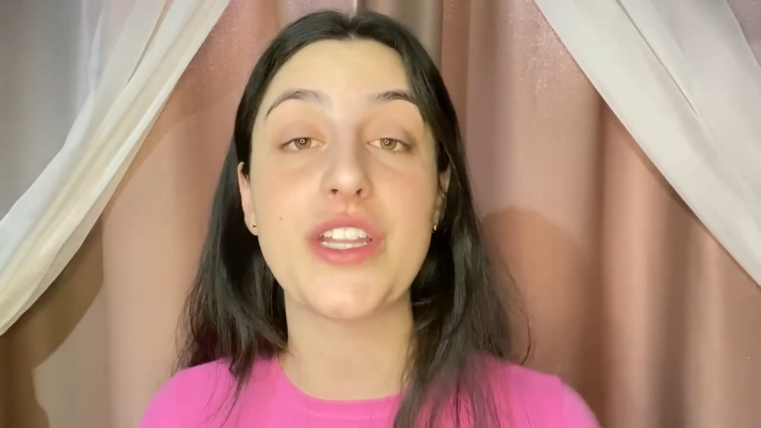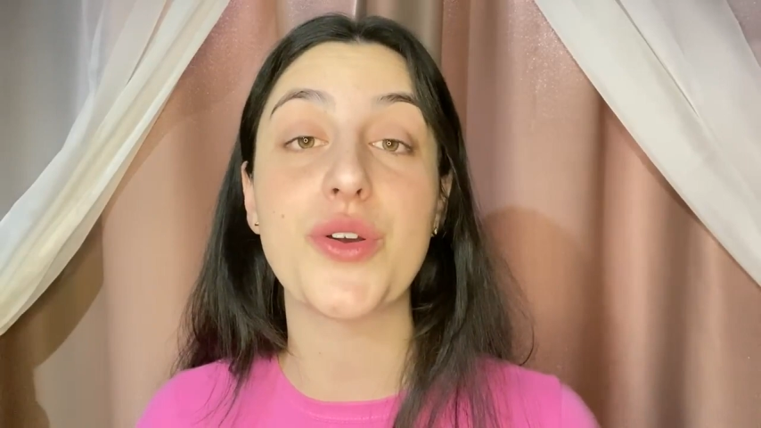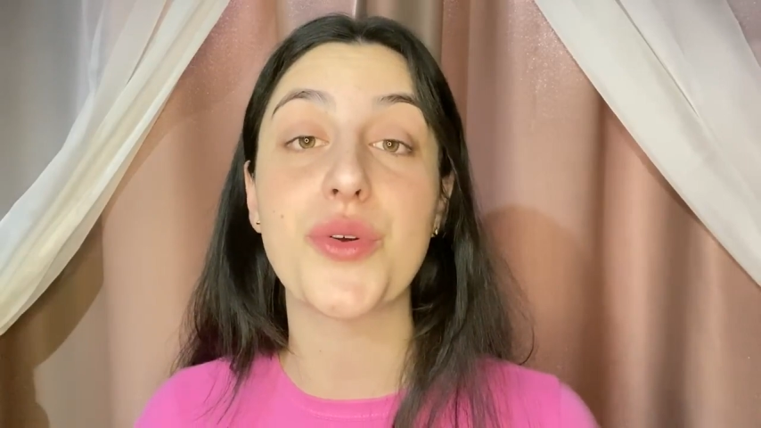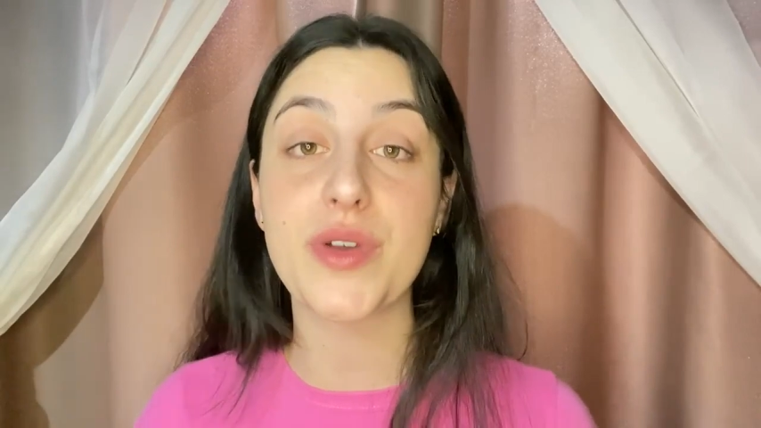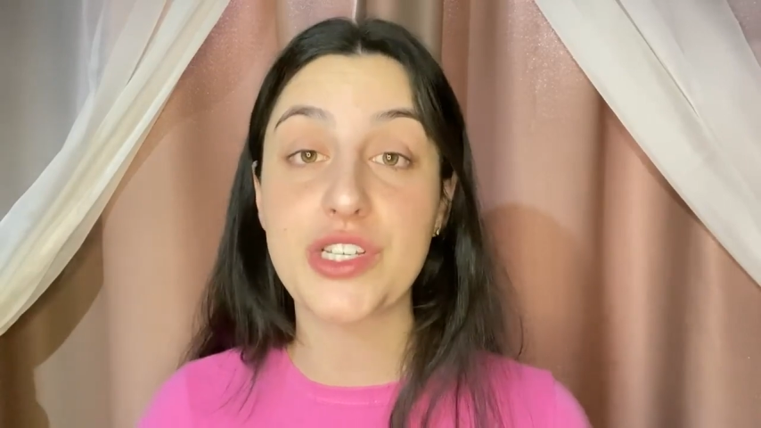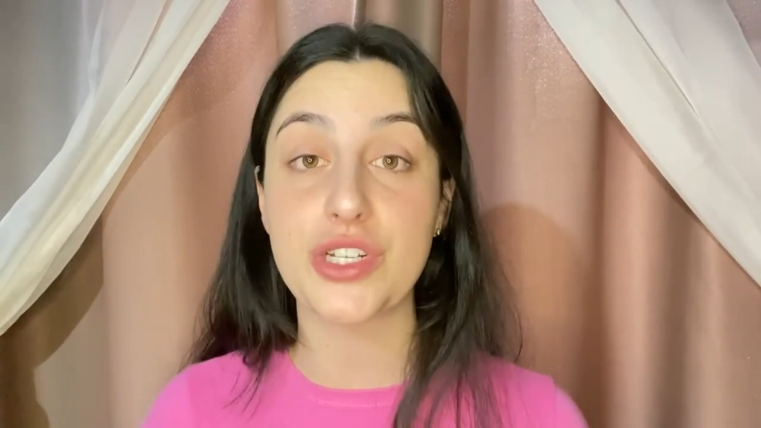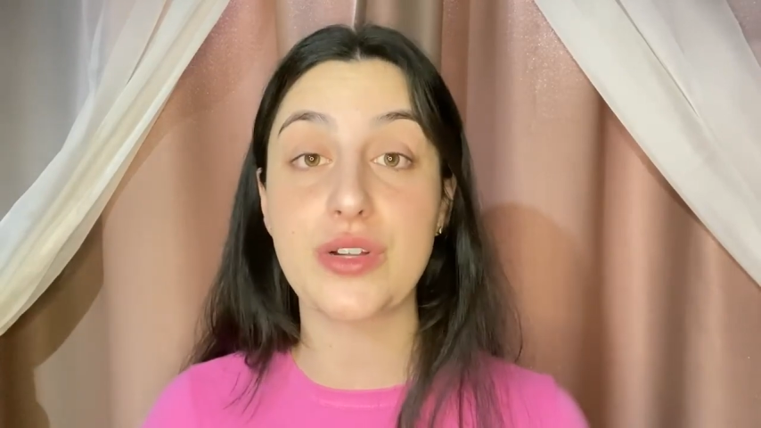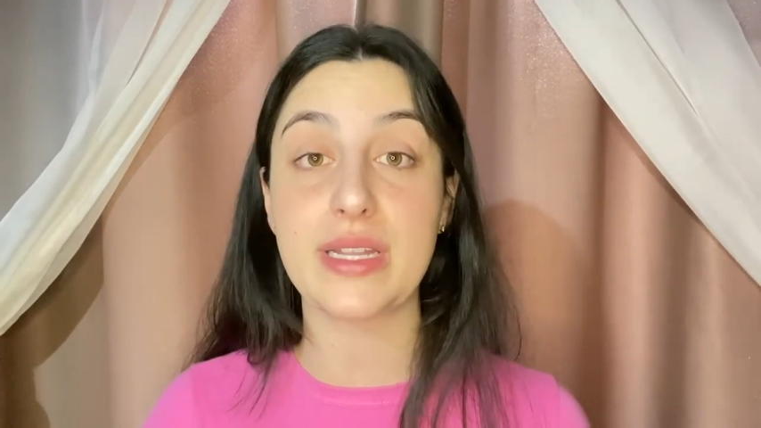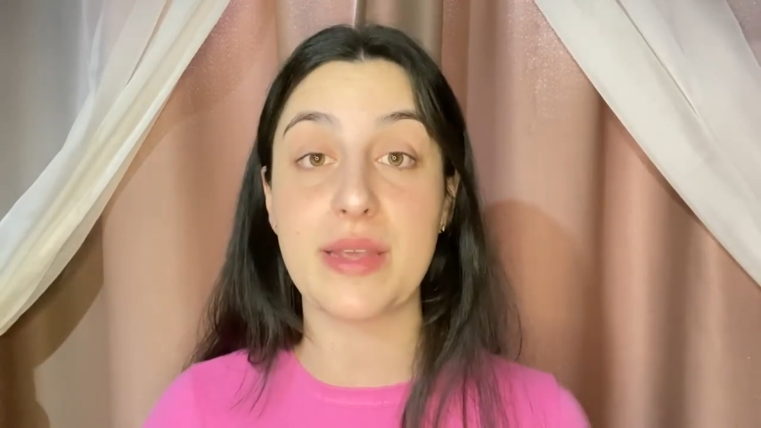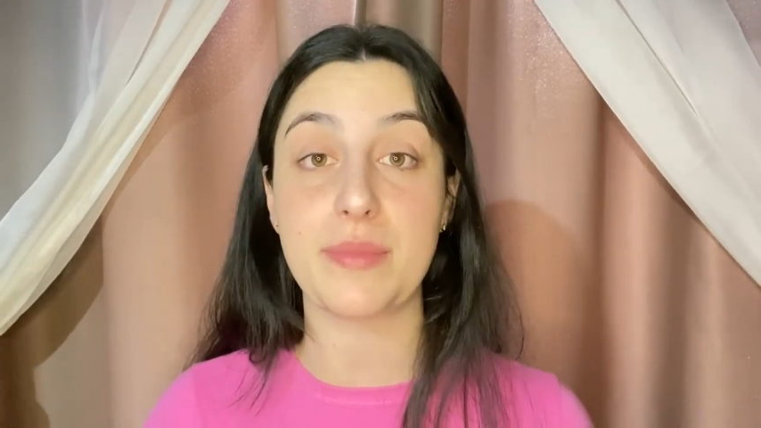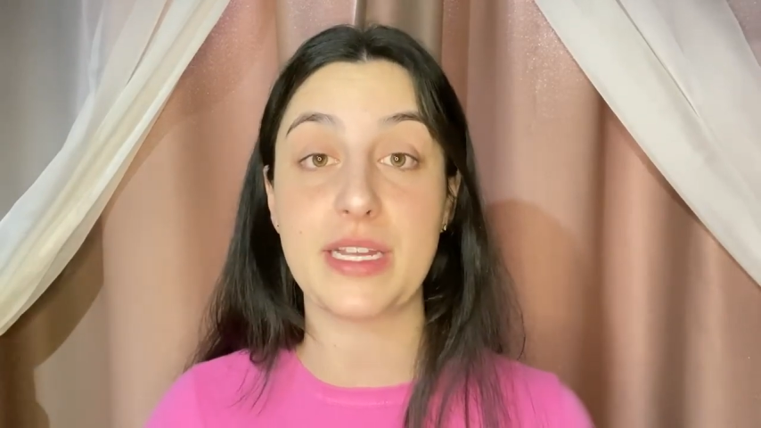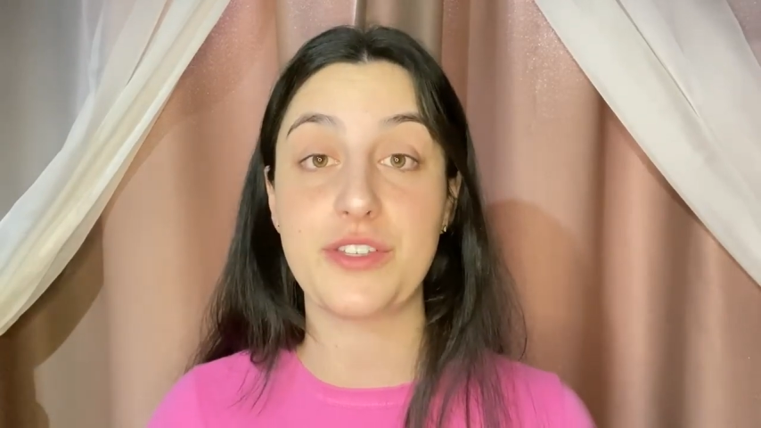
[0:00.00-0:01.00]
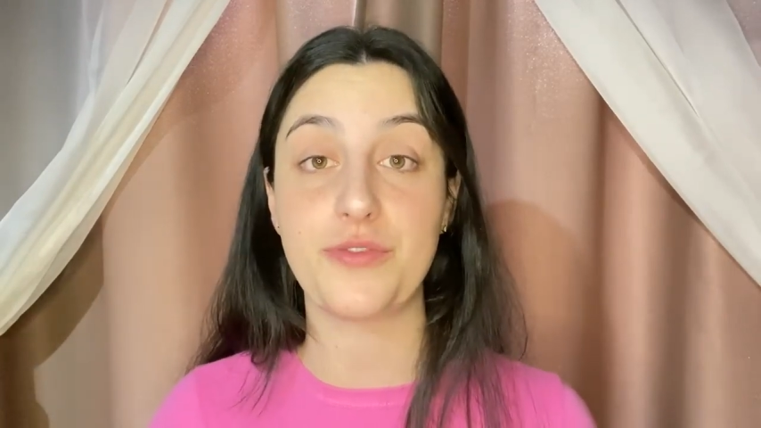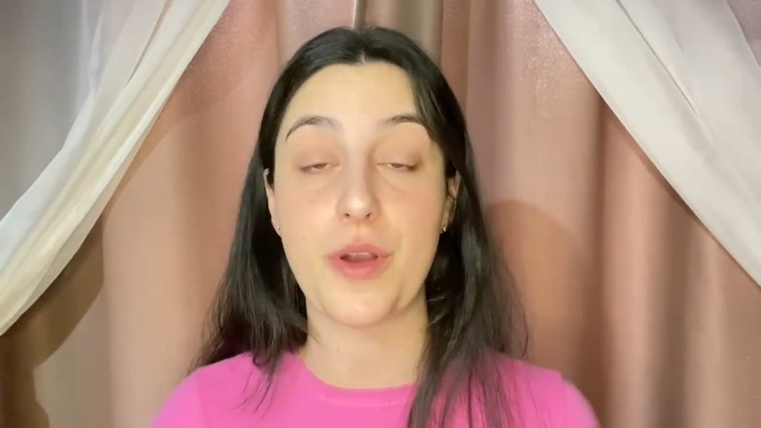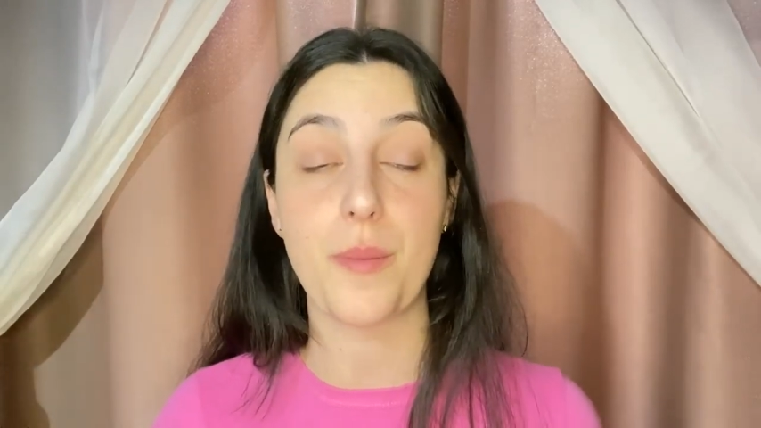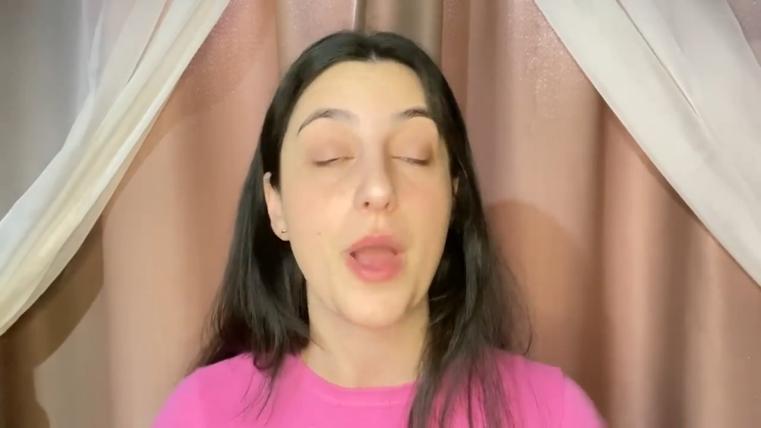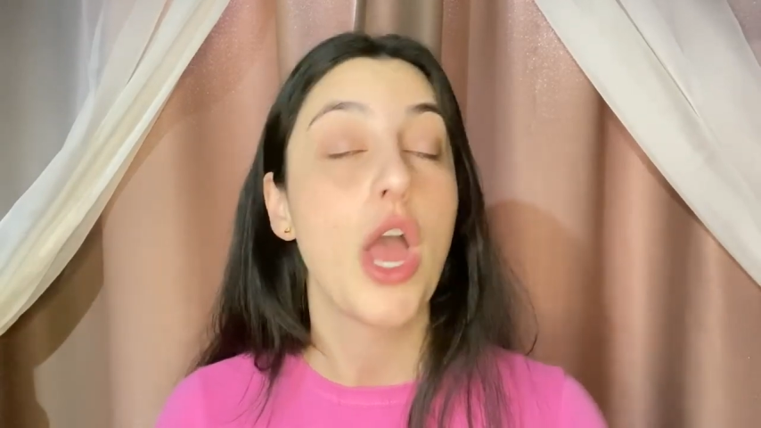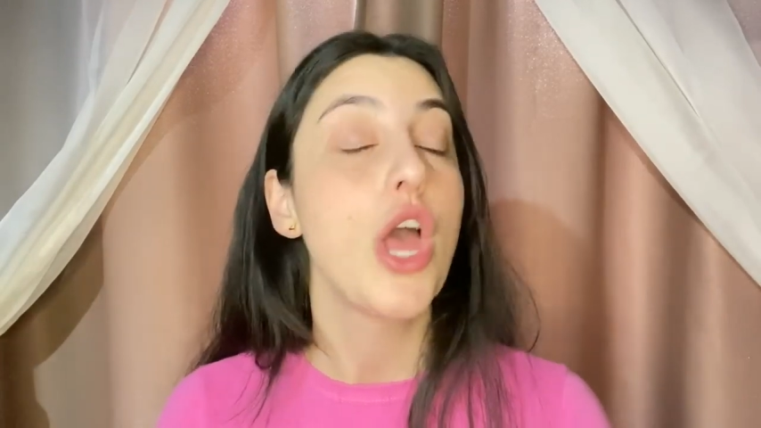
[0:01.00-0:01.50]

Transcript: the original Leanbliss from.